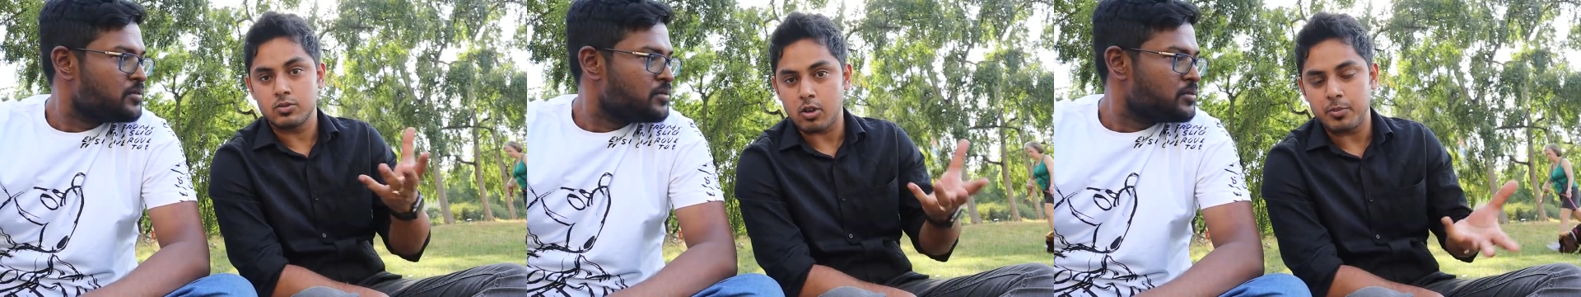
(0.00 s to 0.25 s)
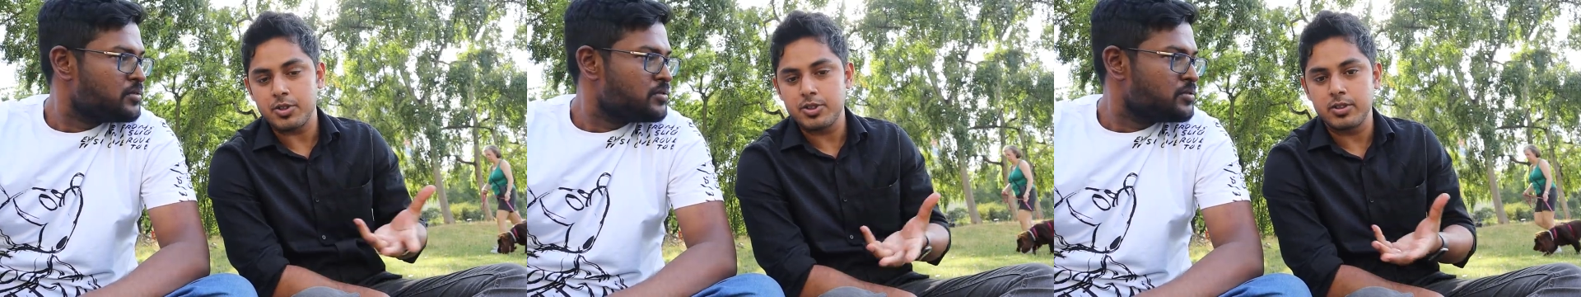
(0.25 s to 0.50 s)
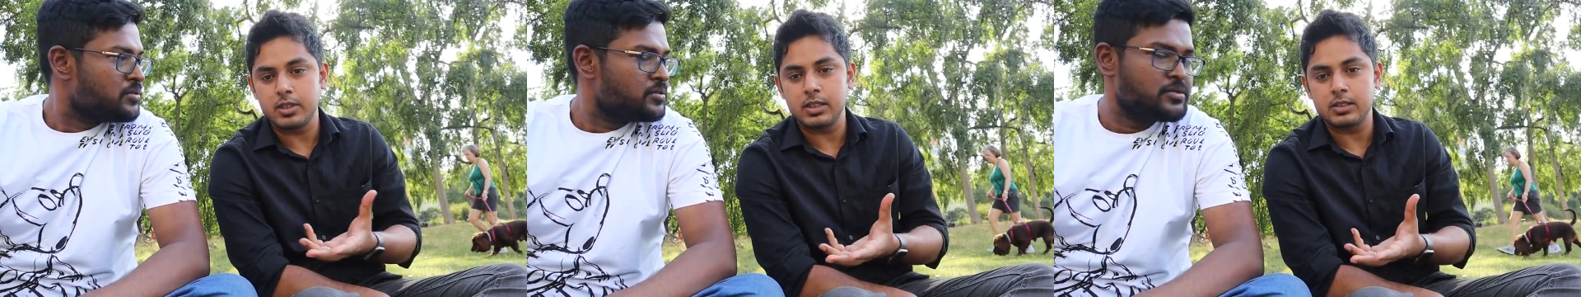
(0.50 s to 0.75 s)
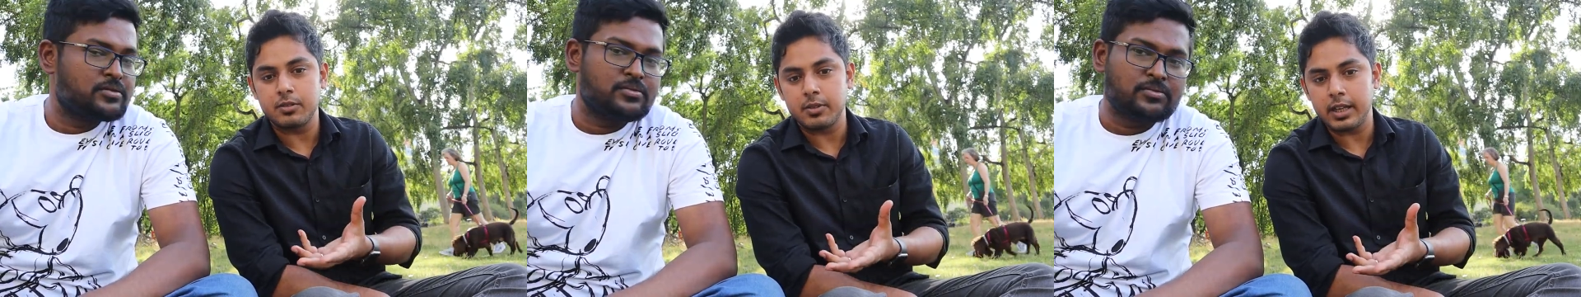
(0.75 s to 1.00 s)

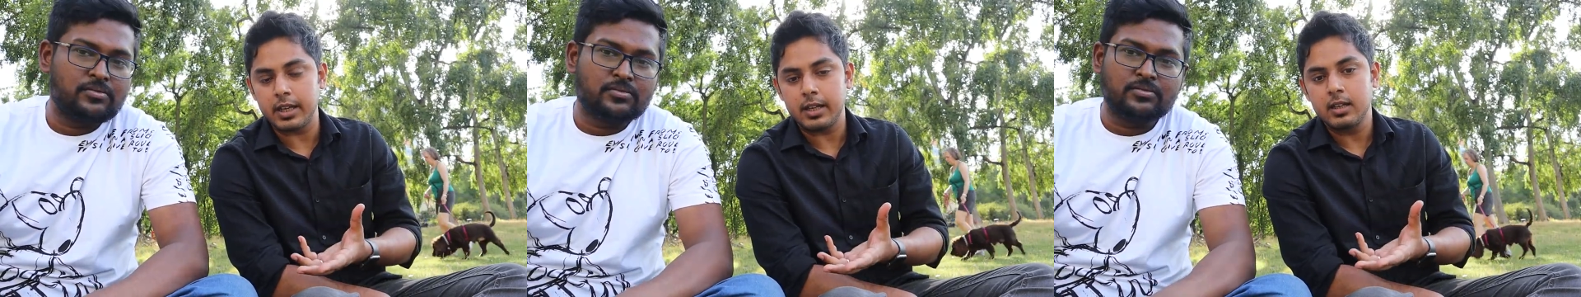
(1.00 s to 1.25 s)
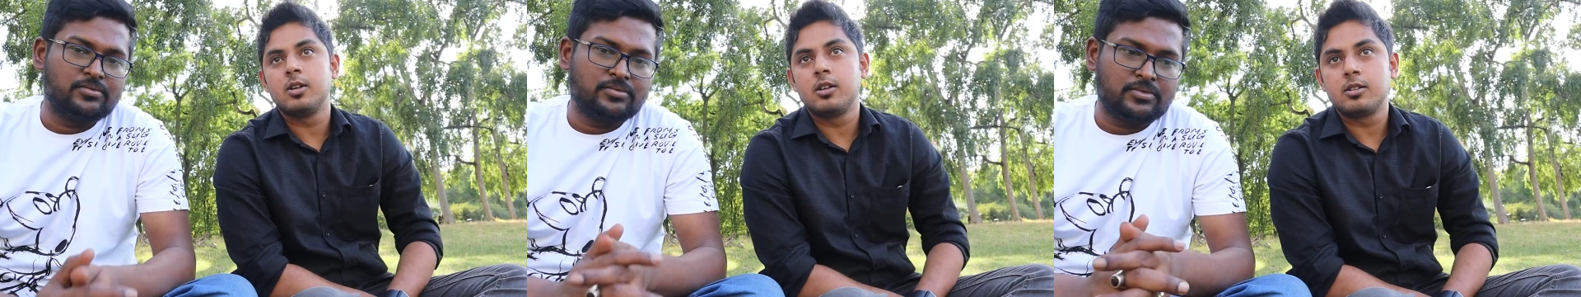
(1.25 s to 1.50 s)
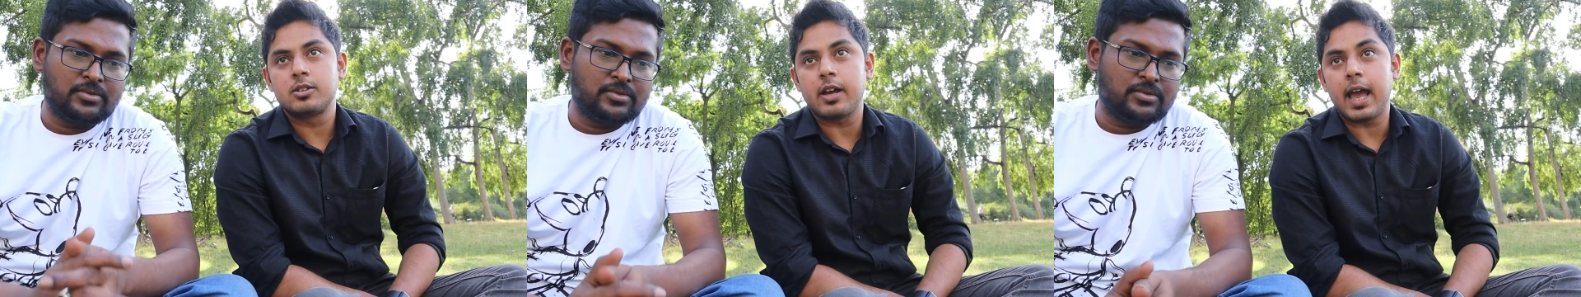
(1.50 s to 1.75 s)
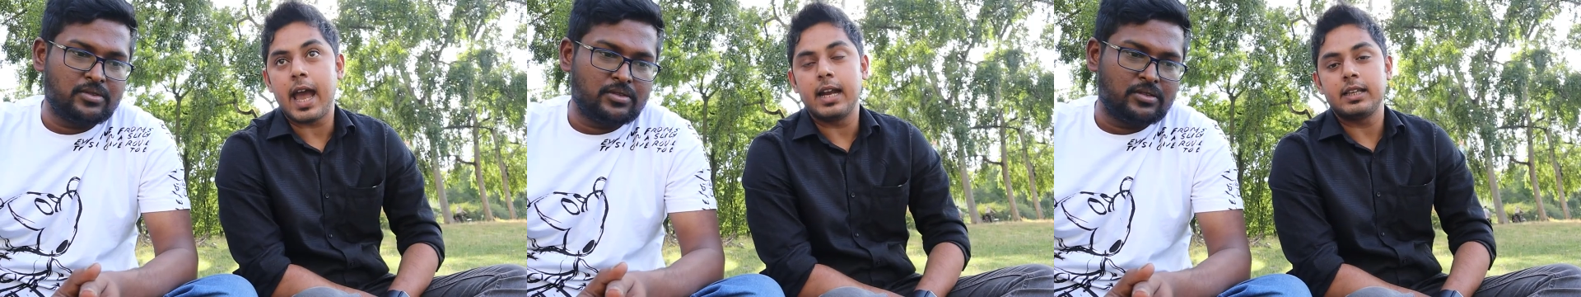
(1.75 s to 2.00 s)
Speaker 1: opportunities over here. So,
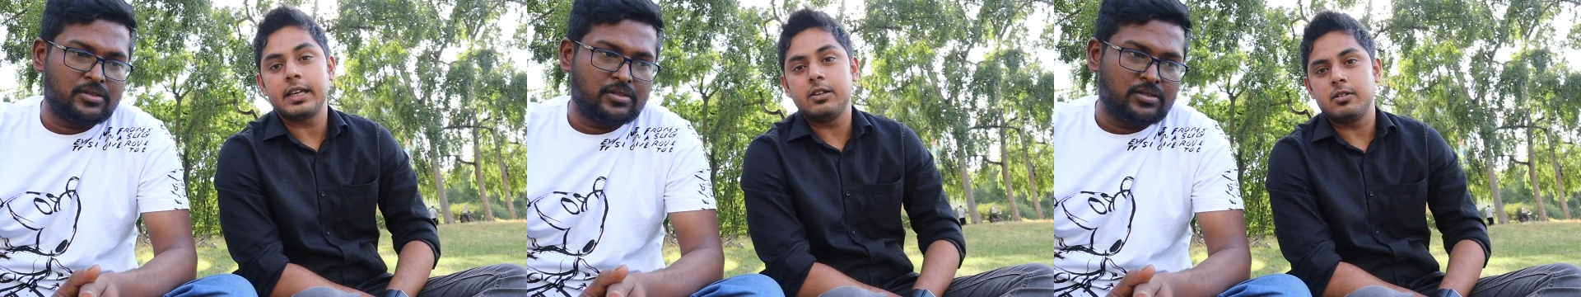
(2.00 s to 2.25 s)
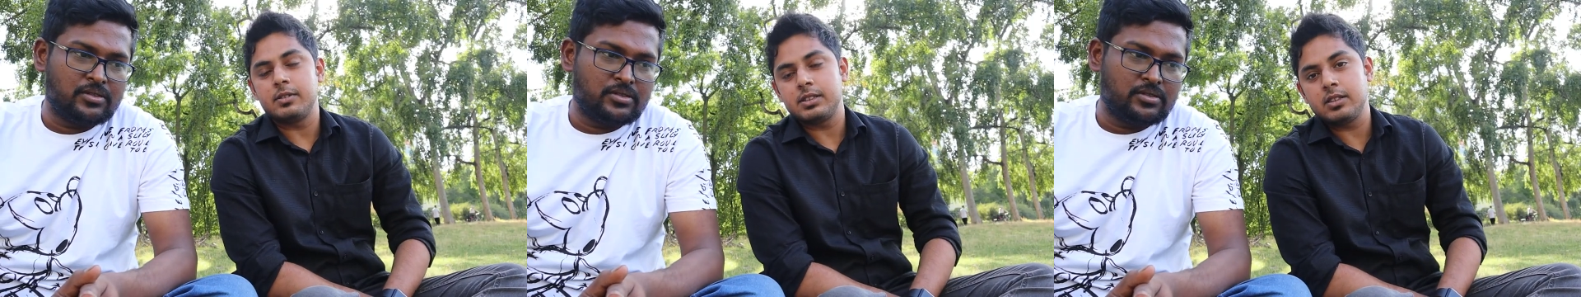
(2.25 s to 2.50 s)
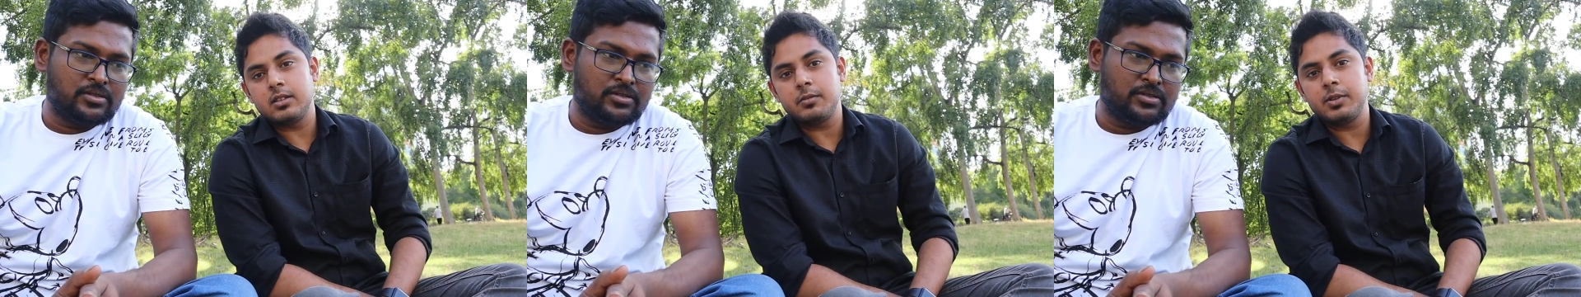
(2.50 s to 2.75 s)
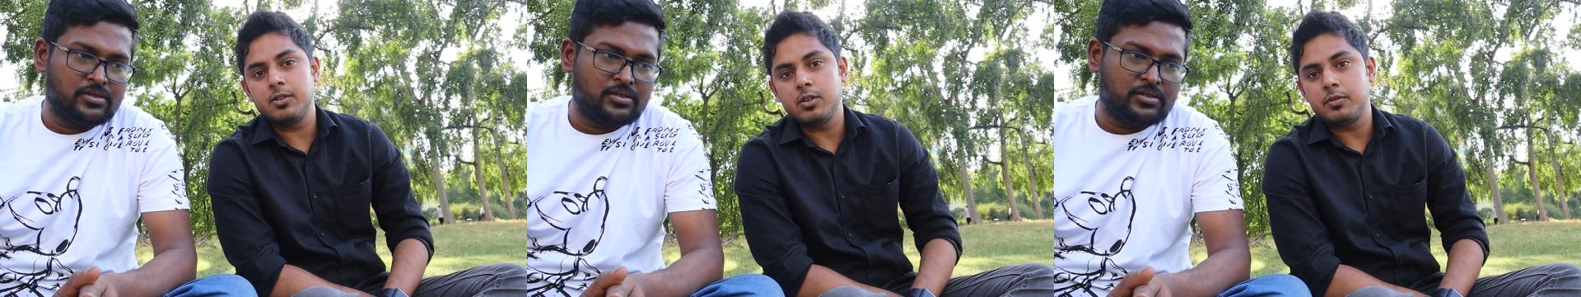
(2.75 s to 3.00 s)
and the University
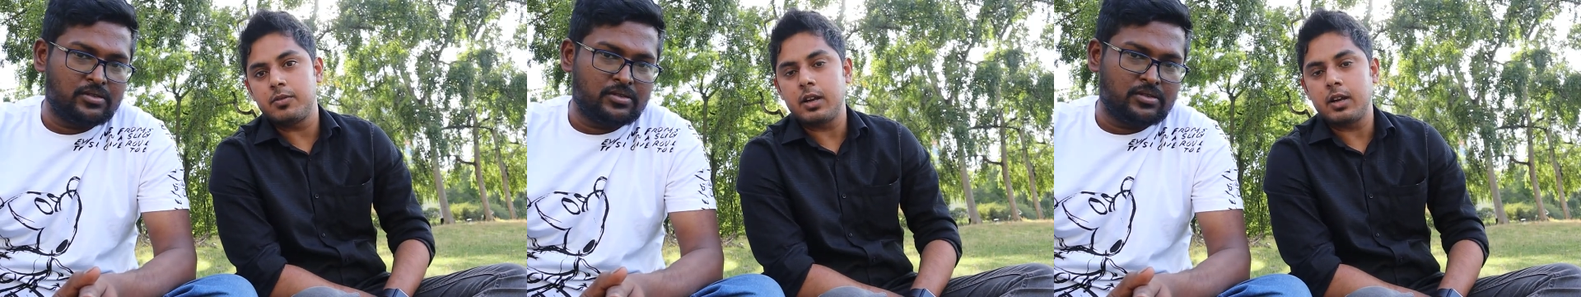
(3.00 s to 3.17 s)
of Europe